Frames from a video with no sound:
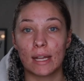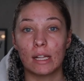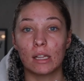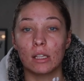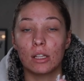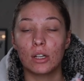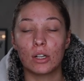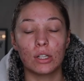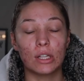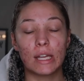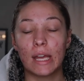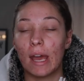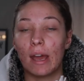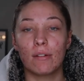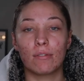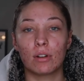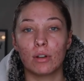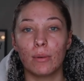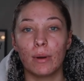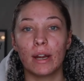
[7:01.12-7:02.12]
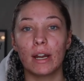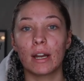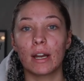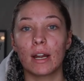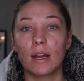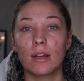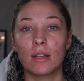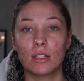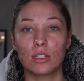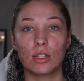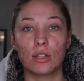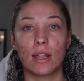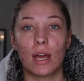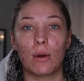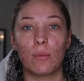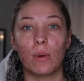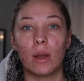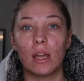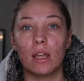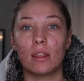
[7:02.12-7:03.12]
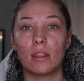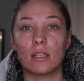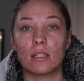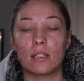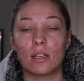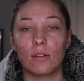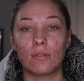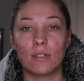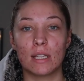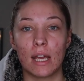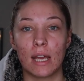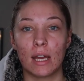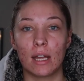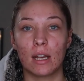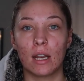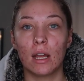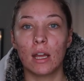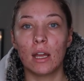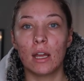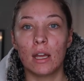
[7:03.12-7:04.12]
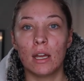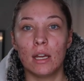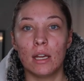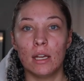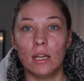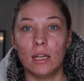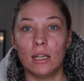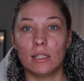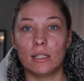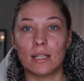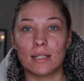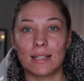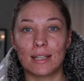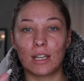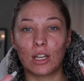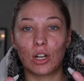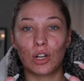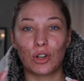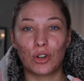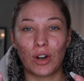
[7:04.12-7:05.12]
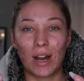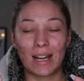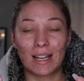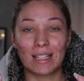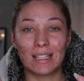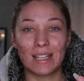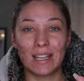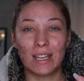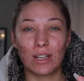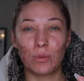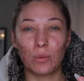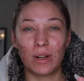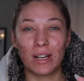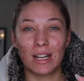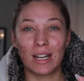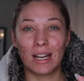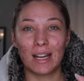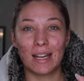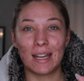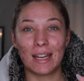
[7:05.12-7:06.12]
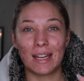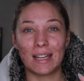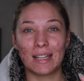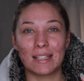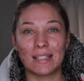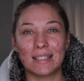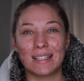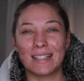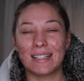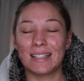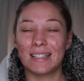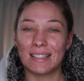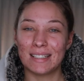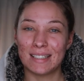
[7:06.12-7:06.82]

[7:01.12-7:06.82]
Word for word: like literally everywhere. So that way the self-tan doesn't get all crackly and whatnot. And